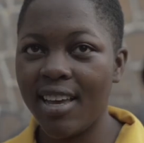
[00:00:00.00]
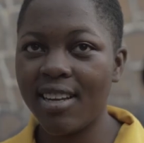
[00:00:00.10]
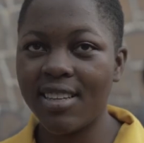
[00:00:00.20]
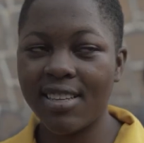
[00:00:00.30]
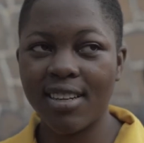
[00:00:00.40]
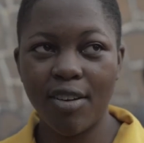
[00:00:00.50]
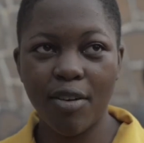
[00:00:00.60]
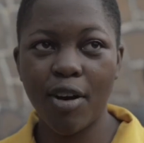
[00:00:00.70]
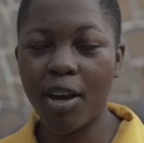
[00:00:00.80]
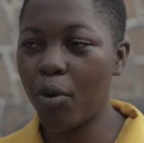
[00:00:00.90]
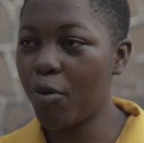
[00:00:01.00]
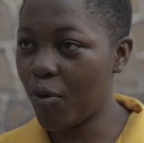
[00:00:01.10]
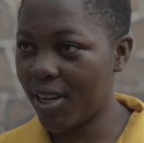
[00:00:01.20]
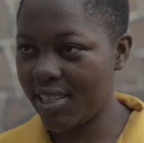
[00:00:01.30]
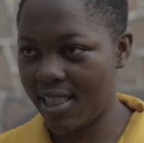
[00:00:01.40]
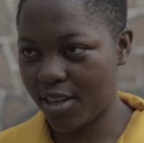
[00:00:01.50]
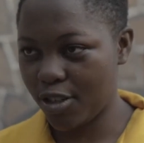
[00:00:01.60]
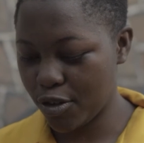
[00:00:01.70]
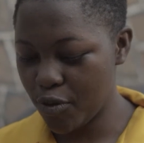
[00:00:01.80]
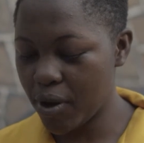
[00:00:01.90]
it... Okay, when we watch
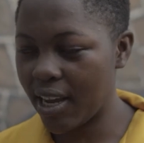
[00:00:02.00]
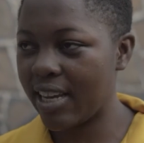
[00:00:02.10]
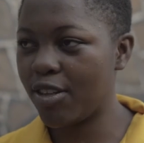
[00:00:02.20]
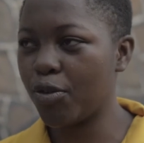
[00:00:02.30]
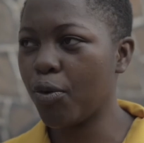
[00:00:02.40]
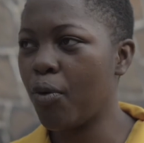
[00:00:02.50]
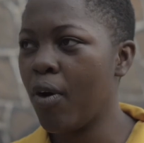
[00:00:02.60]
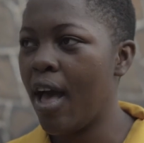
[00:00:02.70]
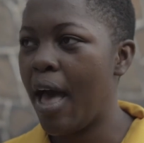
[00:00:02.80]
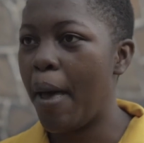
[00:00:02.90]
the show, we get to